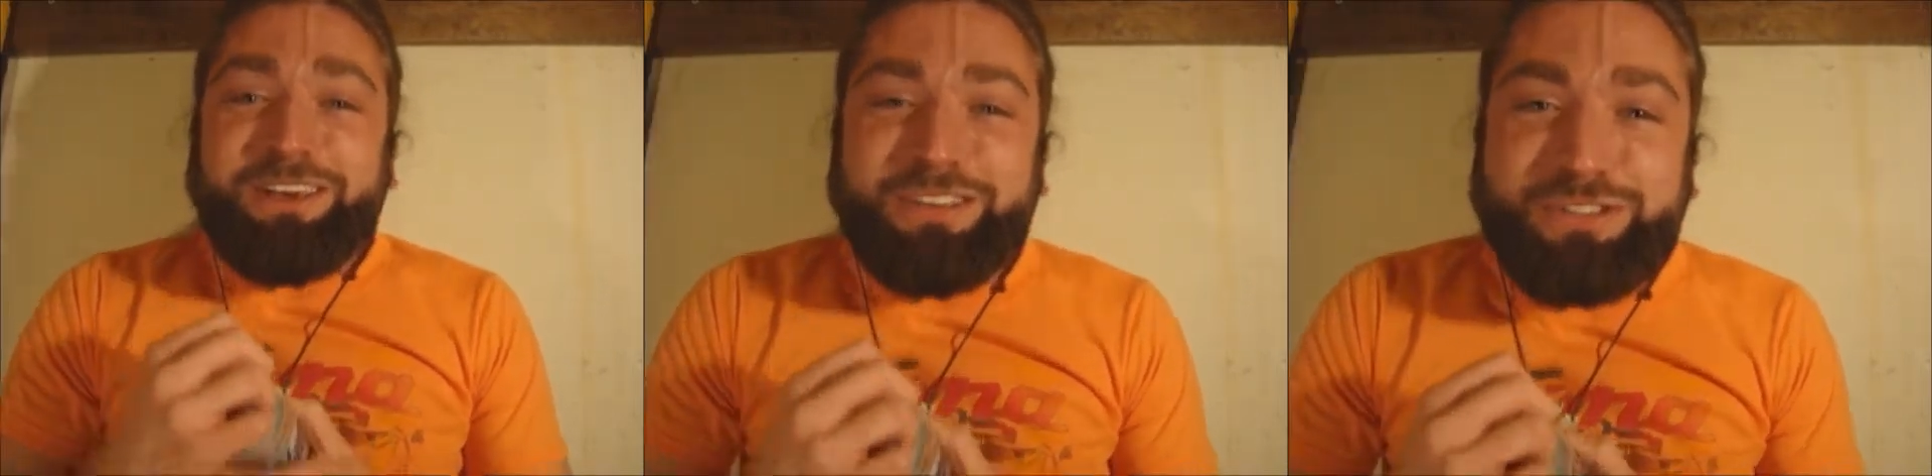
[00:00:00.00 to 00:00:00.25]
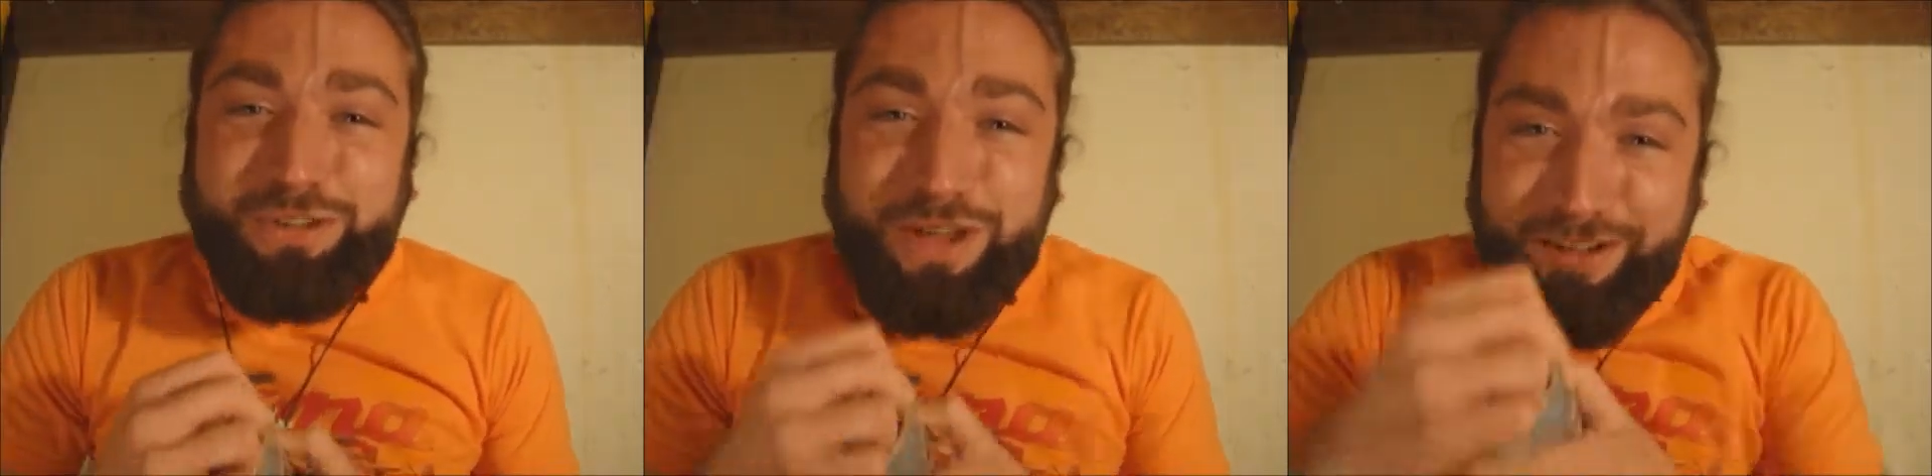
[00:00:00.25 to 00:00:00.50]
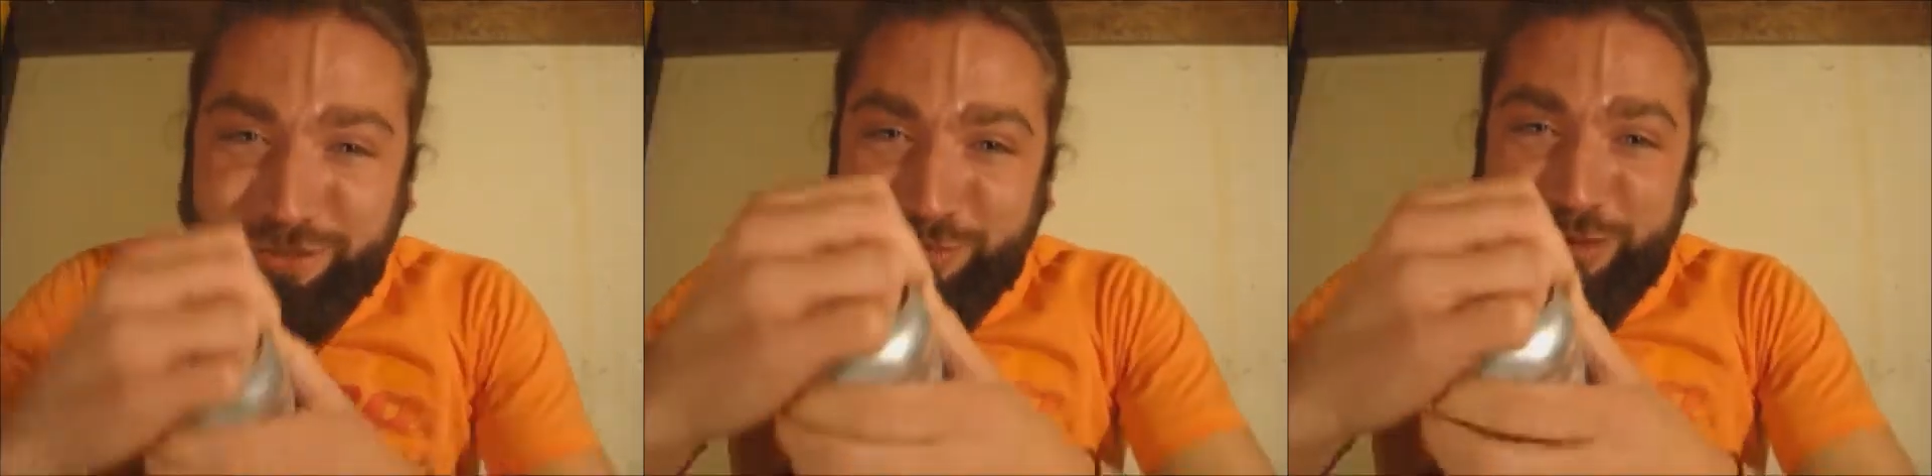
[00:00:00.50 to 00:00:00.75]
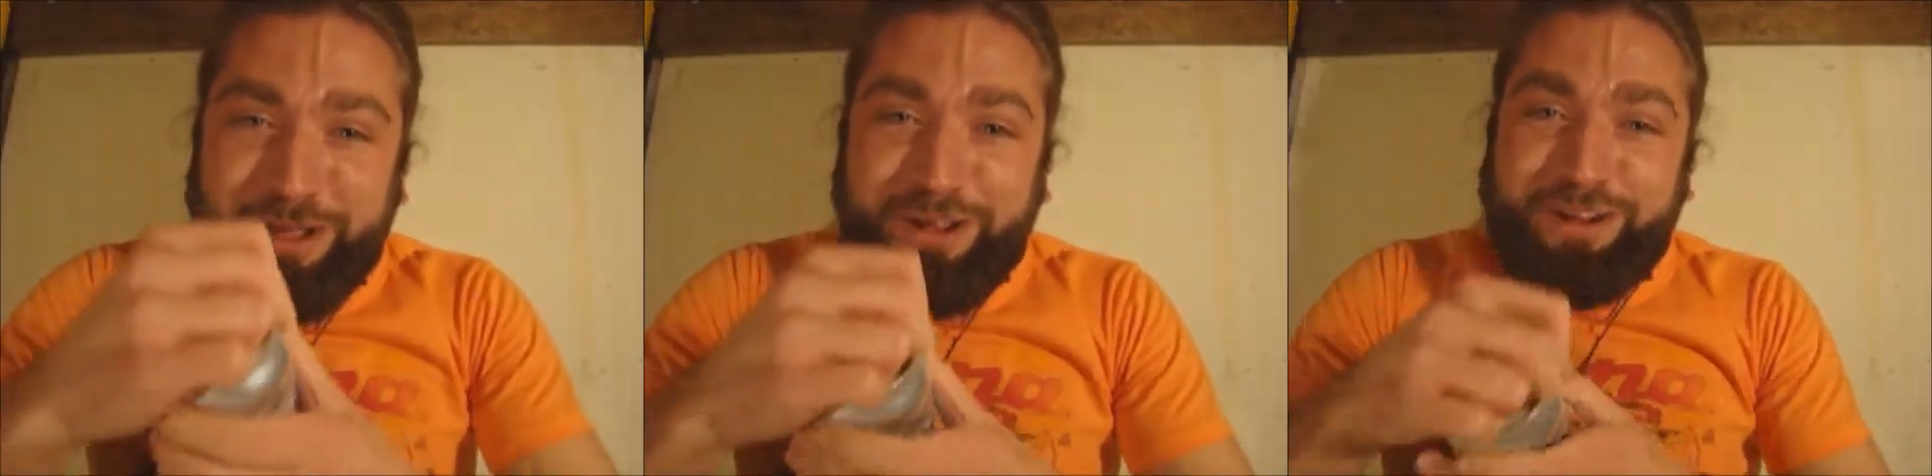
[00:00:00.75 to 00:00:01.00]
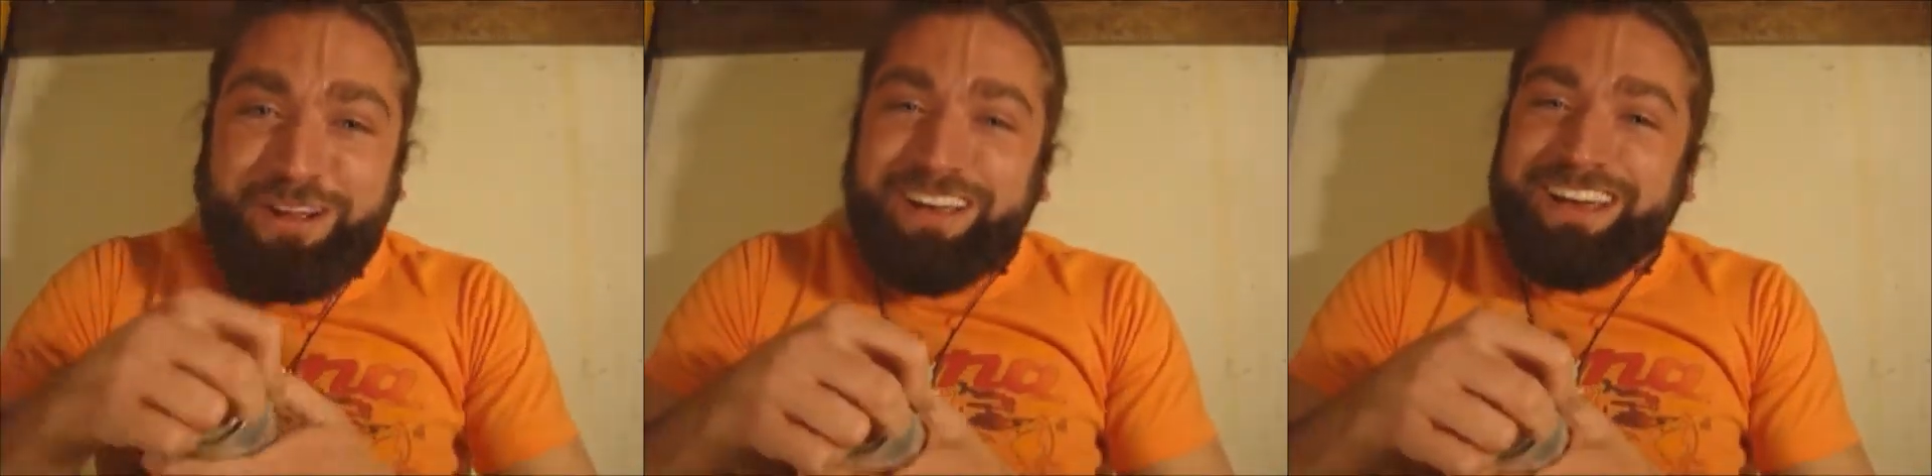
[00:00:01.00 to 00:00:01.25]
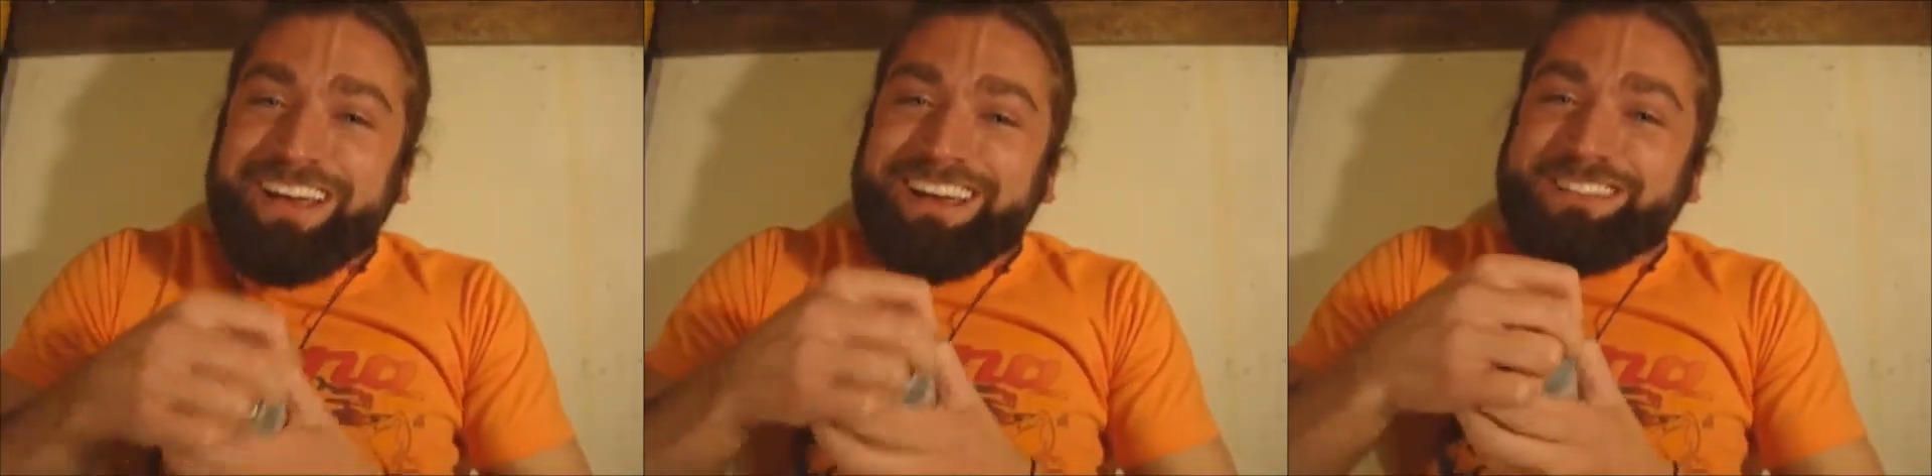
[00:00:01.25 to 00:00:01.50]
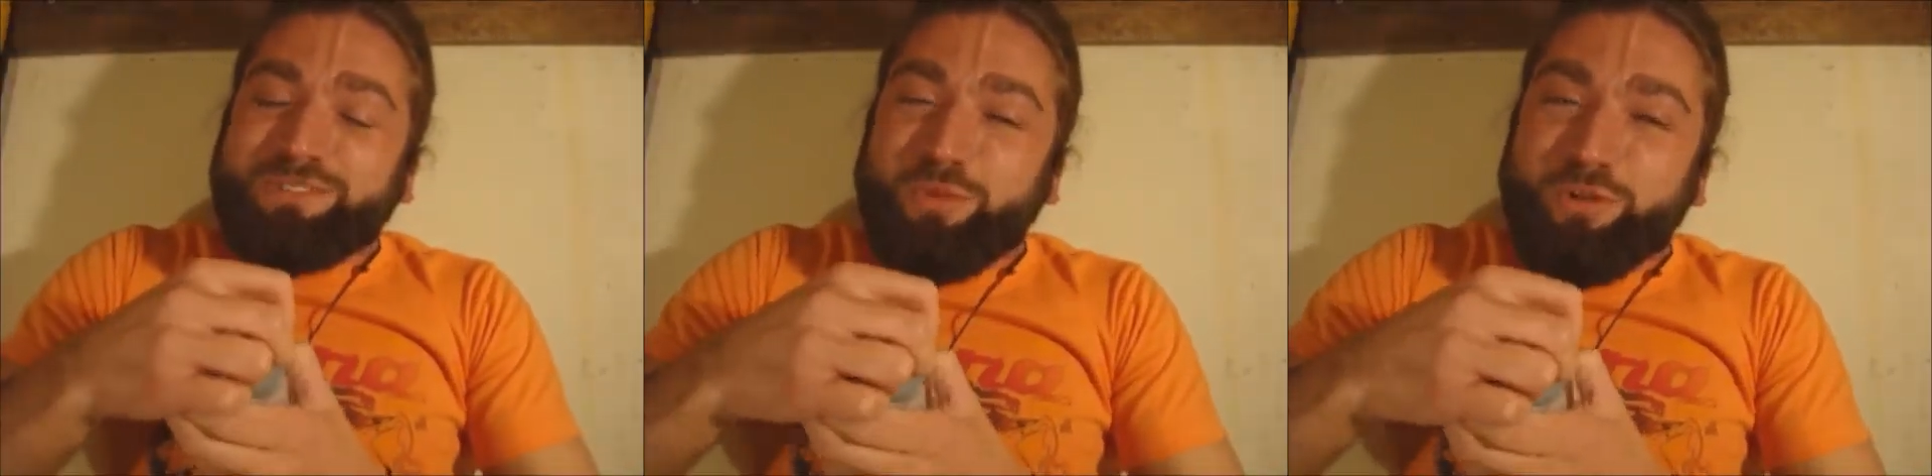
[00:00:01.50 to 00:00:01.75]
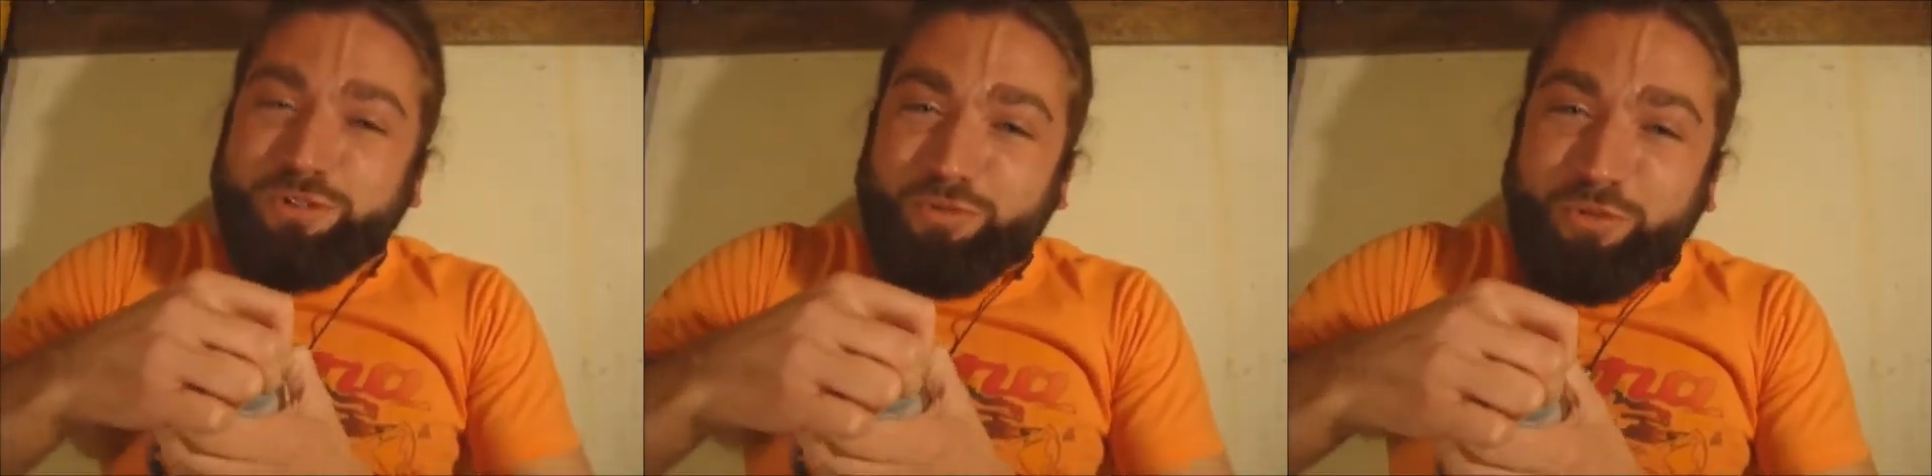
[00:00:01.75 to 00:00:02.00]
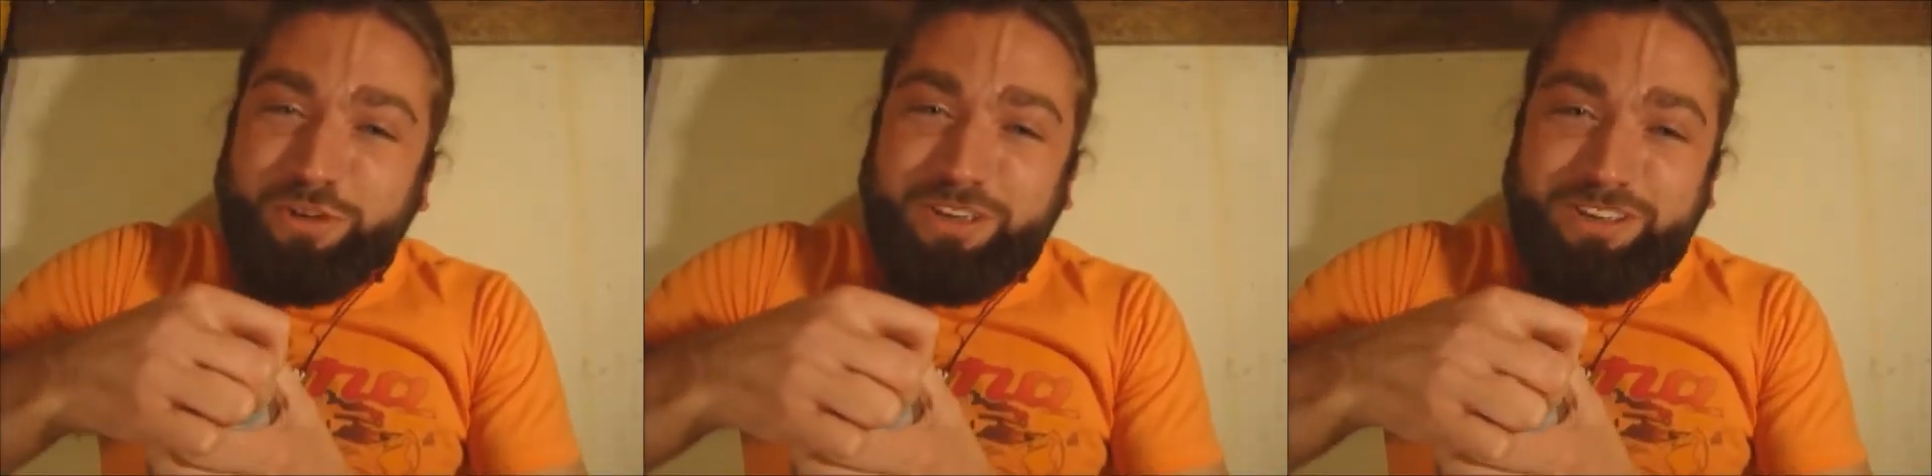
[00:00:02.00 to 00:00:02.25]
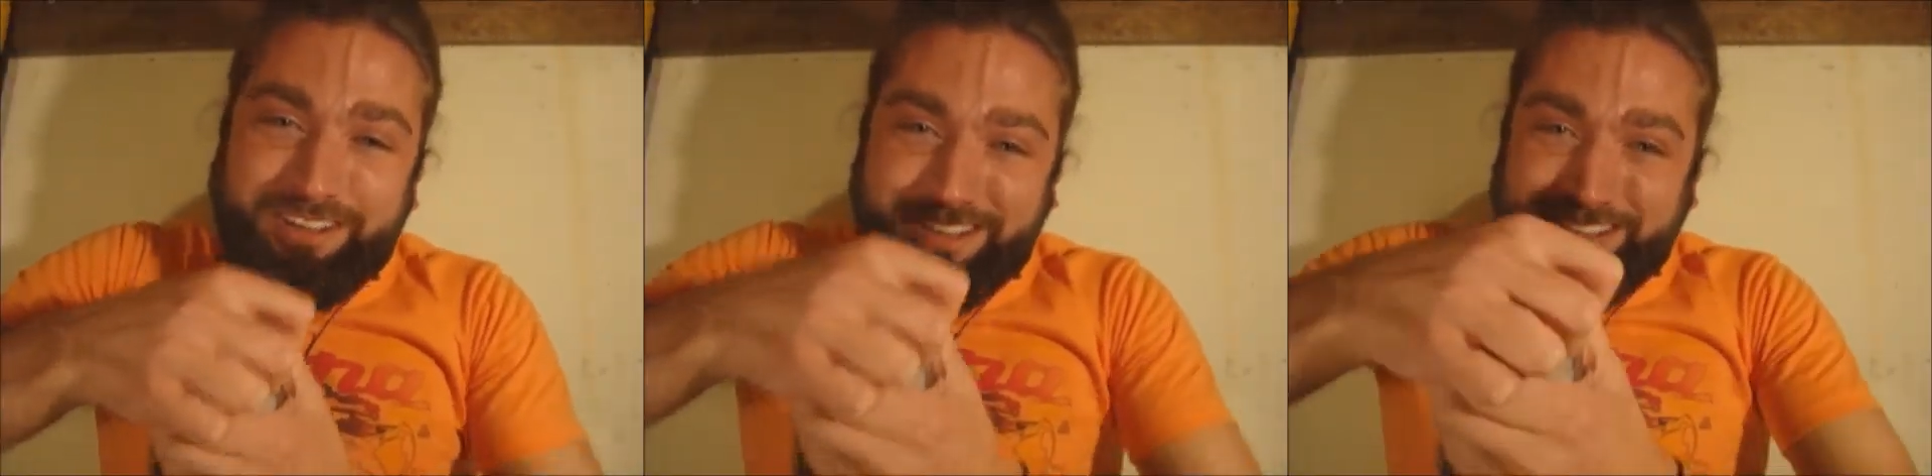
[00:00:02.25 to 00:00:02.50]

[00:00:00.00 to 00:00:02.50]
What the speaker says: So have a beer and smoke some weed.